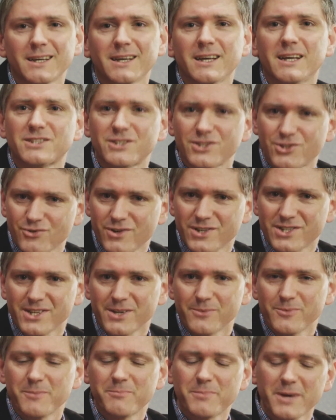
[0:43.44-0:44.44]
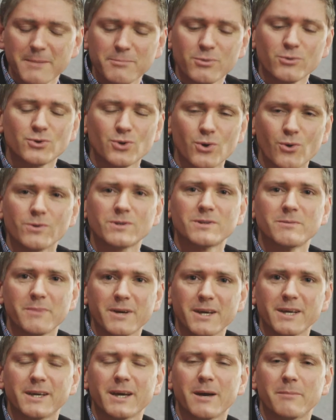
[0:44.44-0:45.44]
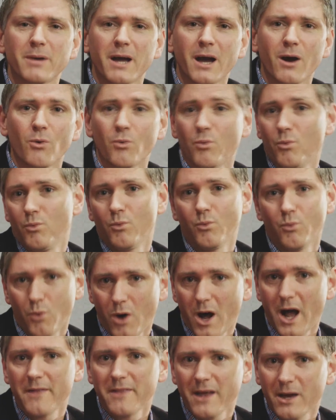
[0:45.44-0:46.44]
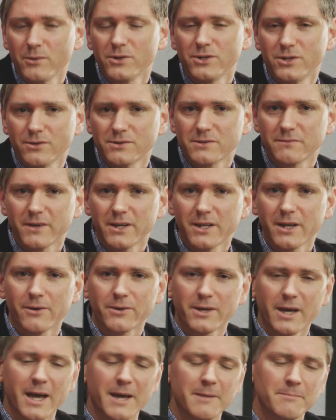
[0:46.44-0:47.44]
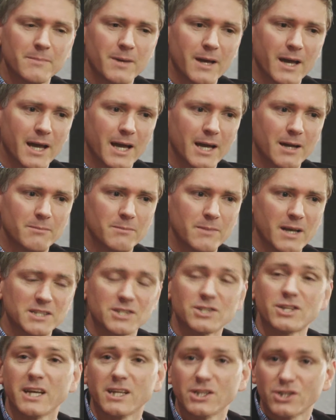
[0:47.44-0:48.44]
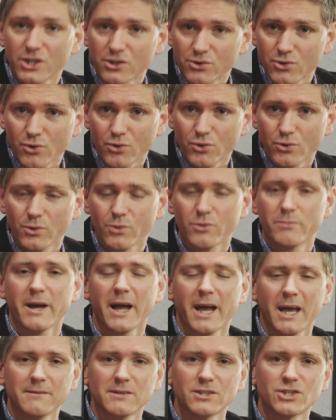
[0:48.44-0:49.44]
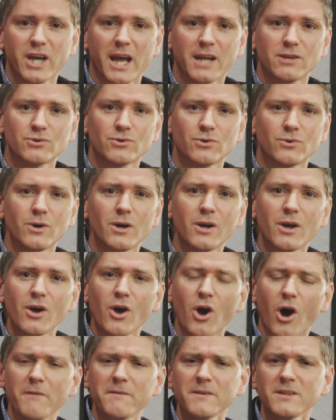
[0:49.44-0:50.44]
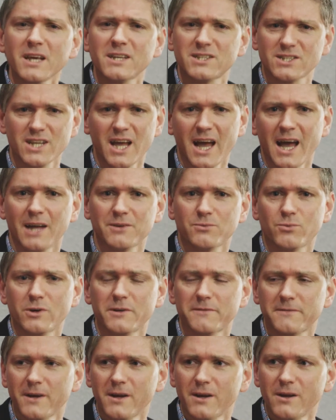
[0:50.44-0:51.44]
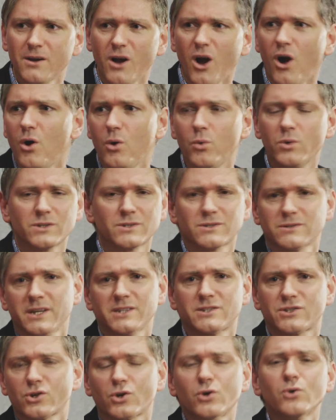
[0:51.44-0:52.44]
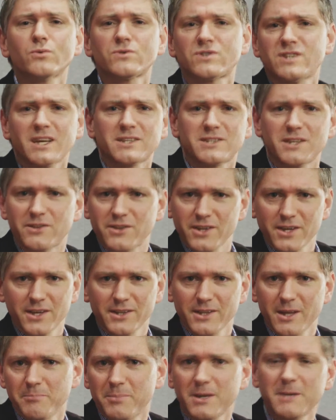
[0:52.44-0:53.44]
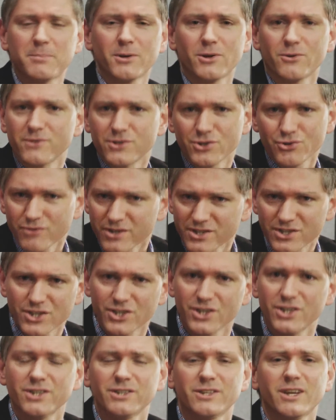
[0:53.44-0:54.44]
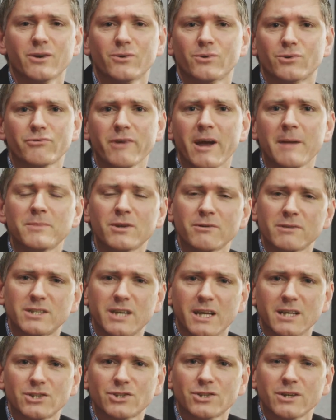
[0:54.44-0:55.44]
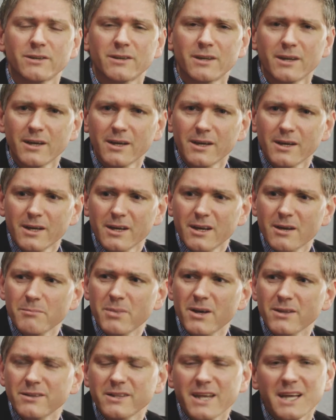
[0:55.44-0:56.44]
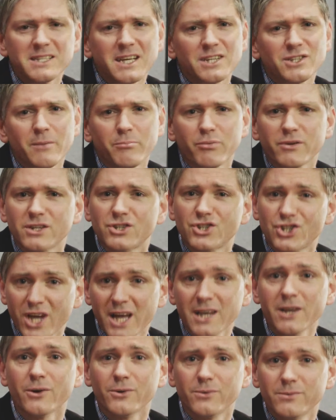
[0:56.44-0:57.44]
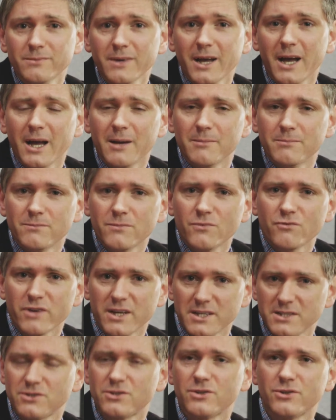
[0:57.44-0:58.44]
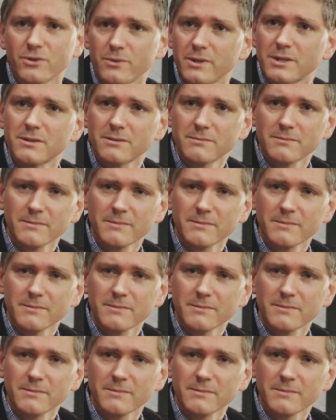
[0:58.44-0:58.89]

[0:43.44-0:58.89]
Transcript: It's interesting, when people talk to me about why they would use a video game as a teaching tool or a behaviour change tool, often they start with, oh, it's the cool sexy thing that people are interested in, yeah, or grab their attention. But that's actually a pretty shallow reason to do it.